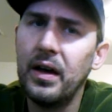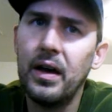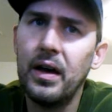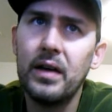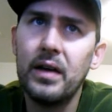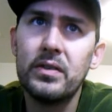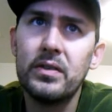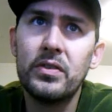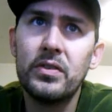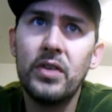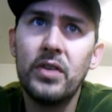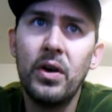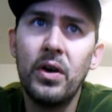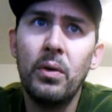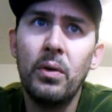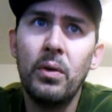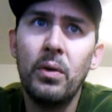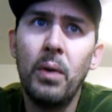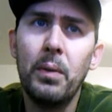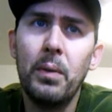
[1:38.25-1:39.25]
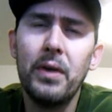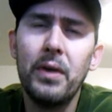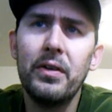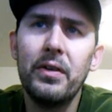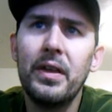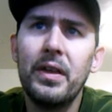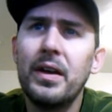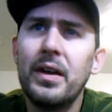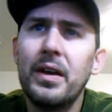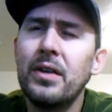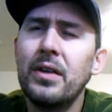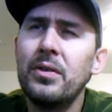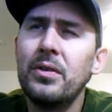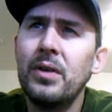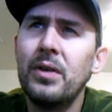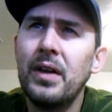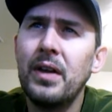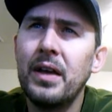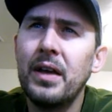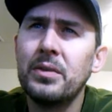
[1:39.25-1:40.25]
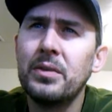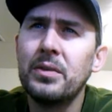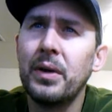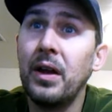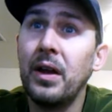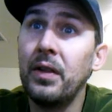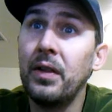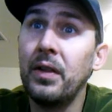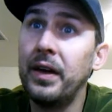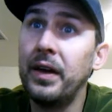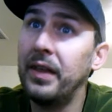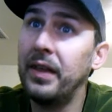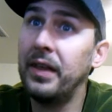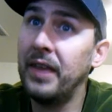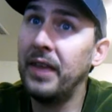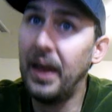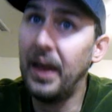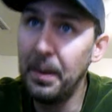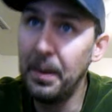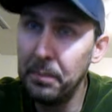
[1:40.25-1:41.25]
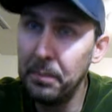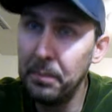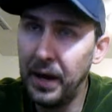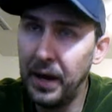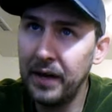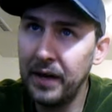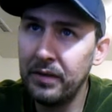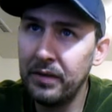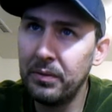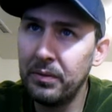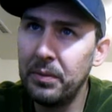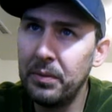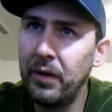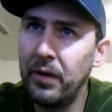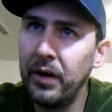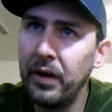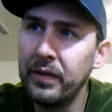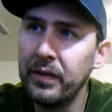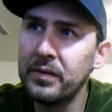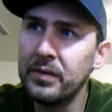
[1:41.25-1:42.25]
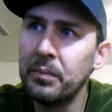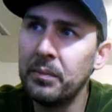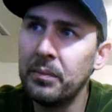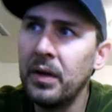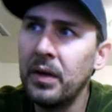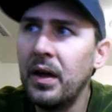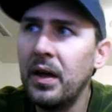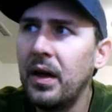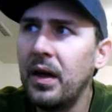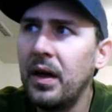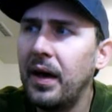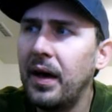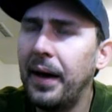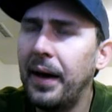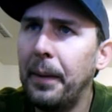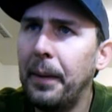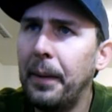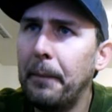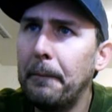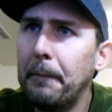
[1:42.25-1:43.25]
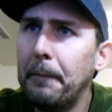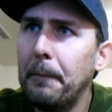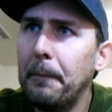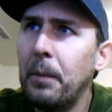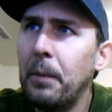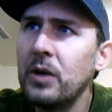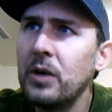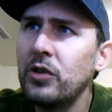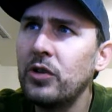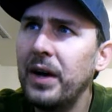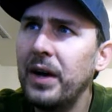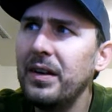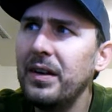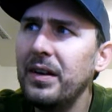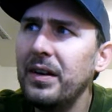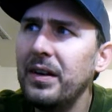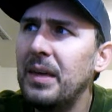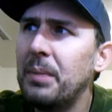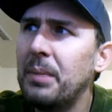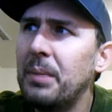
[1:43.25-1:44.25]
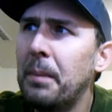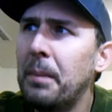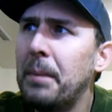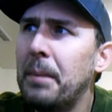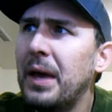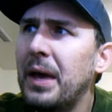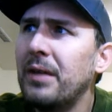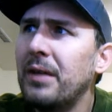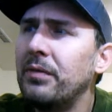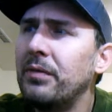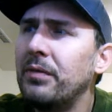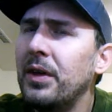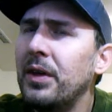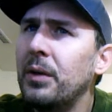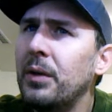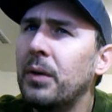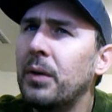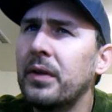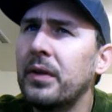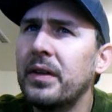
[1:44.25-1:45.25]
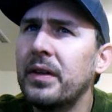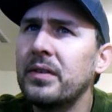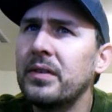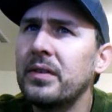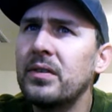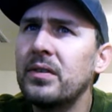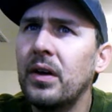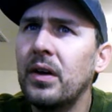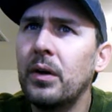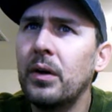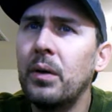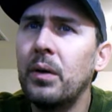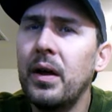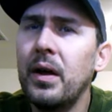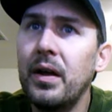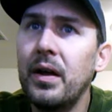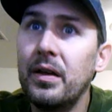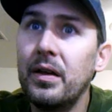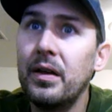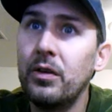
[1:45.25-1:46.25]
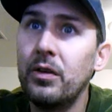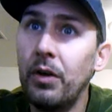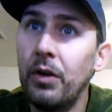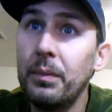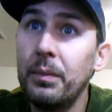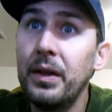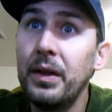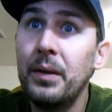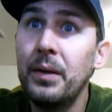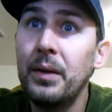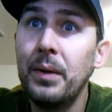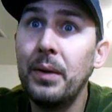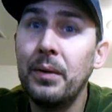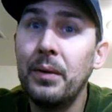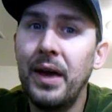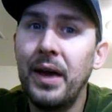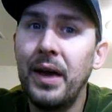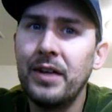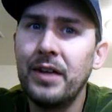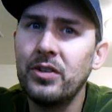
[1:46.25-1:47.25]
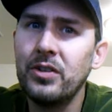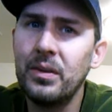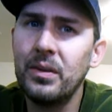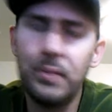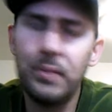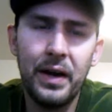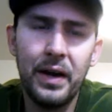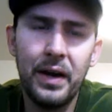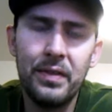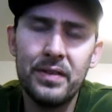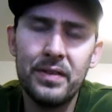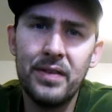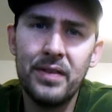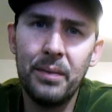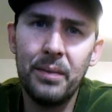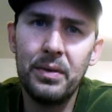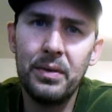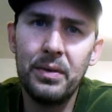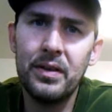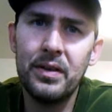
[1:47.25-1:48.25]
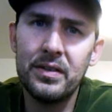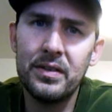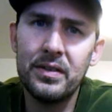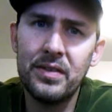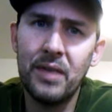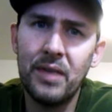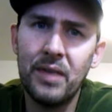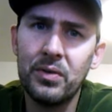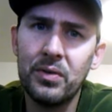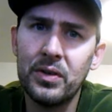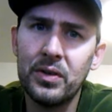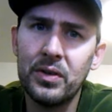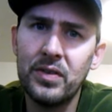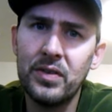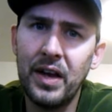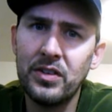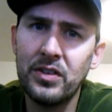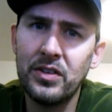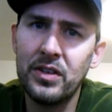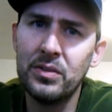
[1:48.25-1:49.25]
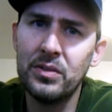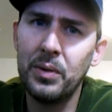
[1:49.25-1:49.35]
So, what we're really going to do today is we're going to look at the impact of imperialism. We're trying to keep a big view on this. So, normally we would actually break this up into several sections.